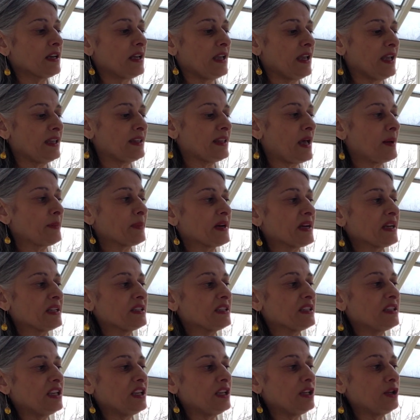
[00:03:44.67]
And I'm
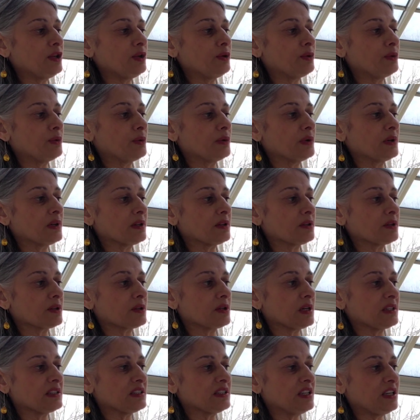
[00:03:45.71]
continuing
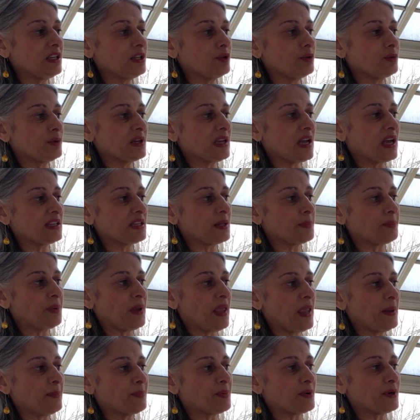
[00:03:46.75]
on the
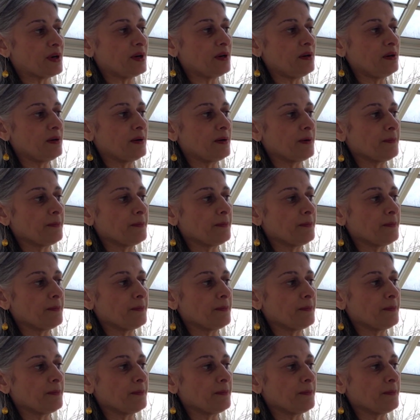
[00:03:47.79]
paper.